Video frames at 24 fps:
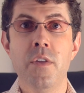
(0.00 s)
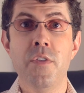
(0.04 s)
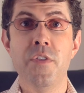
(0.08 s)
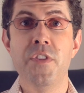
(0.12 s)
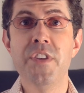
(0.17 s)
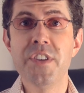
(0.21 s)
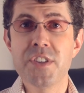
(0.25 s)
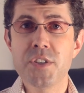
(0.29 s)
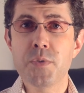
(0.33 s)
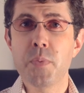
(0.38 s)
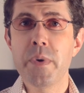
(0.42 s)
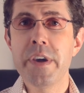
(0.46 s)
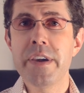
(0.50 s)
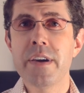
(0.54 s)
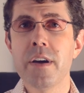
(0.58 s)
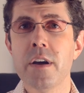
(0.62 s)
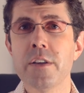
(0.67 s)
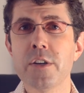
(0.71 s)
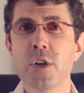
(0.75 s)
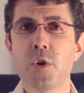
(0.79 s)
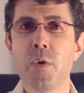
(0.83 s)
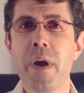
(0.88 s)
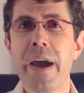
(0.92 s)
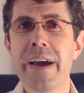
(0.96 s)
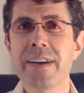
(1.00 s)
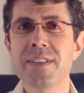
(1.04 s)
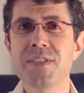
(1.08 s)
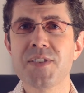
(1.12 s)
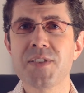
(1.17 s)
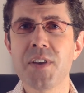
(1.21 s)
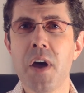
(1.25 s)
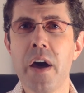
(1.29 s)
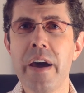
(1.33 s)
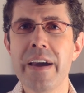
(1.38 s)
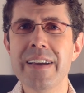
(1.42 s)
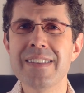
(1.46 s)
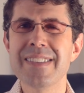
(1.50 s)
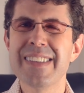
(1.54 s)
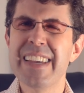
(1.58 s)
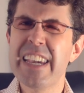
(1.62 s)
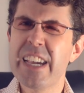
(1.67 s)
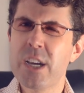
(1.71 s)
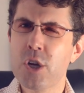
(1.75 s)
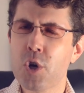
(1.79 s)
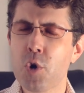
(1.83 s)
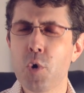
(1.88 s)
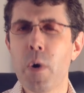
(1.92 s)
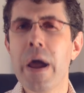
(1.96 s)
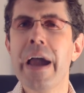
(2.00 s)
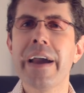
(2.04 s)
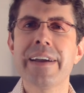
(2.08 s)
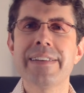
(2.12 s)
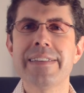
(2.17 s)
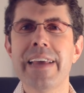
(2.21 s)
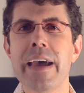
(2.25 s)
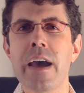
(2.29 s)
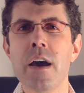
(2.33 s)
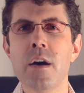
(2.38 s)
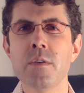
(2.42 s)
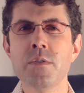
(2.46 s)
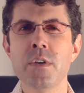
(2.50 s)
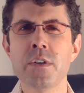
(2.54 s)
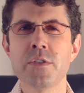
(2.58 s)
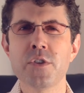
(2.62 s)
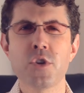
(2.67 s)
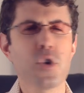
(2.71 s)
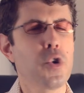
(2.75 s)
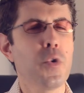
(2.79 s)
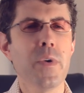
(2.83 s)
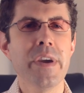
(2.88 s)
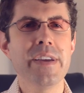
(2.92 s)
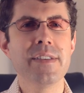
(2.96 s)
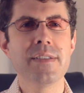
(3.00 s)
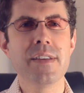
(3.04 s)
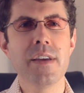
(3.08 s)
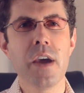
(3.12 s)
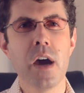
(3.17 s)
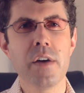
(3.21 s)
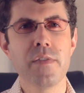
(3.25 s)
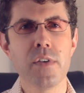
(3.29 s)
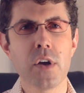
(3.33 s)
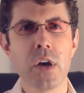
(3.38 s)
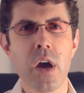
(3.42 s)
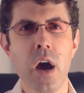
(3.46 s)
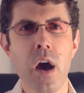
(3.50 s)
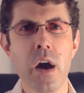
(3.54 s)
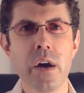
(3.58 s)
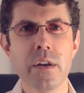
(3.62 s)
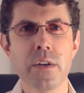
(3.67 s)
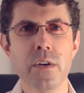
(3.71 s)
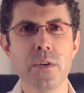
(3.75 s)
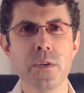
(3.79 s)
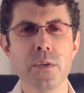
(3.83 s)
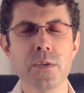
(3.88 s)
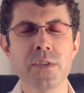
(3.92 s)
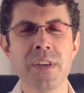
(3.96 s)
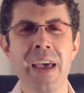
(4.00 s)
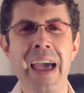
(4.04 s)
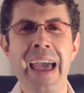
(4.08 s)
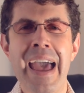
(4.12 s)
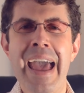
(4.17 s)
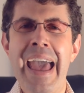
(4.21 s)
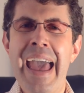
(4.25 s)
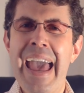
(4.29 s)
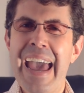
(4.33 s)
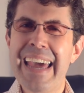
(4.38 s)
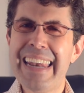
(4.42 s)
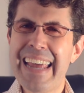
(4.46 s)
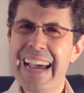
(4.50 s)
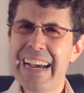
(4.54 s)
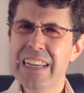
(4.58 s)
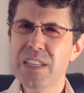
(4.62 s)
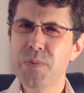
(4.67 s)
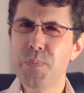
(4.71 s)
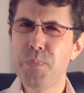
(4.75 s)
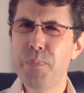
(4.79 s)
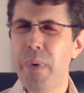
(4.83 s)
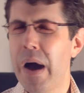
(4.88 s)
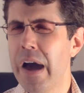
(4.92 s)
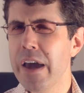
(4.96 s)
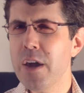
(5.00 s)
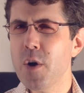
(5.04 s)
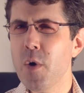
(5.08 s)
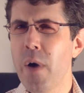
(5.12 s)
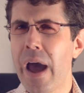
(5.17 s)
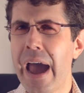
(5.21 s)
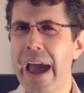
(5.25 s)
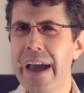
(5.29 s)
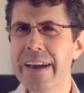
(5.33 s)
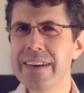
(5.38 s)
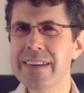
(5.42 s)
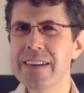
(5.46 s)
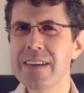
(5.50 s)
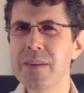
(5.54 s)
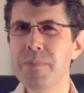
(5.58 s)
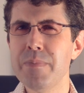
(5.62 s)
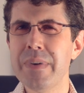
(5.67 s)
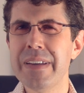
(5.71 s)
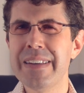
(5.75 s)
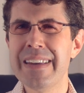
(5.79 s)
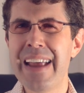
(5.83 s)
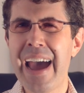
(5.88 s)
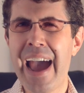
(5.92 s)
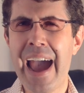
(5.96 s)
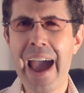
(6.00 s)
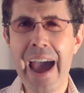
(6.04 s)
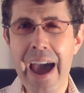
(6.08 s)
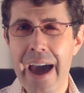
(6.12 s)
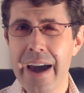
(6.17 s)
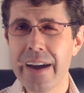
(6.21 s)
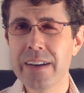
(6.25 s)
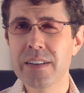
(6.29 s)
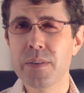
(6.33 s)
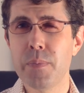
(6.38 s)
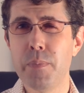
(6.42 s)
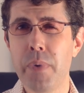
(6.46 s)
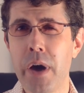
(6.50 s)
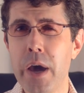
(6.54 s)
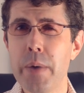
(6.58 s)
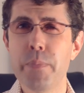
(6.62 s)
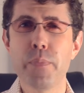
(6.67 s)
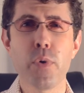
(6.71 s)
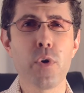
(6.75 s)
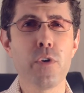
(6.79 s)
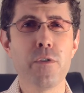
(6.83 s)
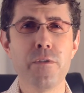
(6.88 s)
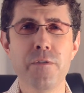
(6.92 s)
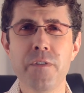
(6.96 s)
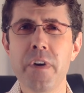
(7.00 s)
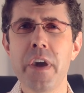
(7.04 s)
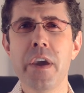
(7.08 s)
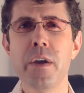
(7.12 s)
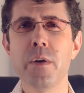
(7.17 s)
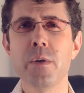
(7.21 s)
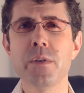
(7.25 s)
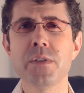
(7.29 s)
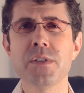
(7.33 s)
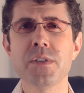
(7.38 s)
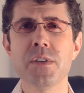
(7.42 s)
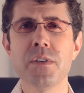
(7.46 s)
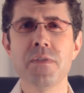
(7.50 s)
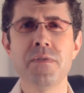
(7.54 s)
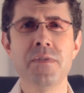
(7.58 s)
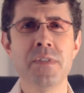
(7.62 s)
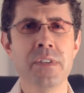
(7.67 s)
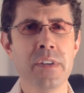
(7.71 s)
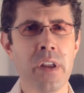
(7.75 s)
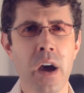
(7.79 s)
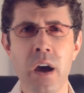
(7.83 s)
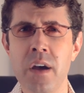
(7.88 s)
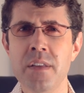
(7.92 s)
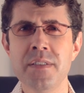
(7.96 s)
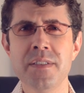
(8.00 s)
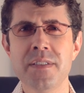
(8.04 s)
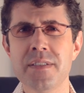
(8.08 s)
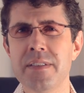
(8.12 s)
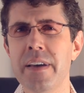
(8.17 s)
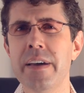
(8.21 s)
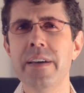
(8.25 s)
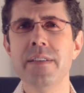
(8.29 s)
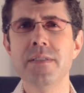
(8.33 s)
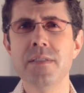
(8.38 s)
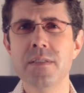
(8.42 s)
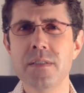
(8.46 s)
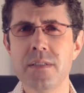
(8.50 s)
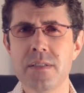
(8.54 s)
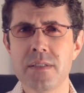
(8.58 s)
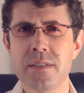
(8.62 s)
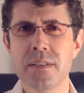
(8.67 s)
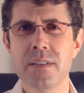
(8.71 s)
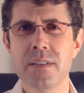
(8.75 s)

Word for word: This week on Cracked Science, a crackdown on crazy avocados, and has biohacking been hacked by purveyors of nonsense?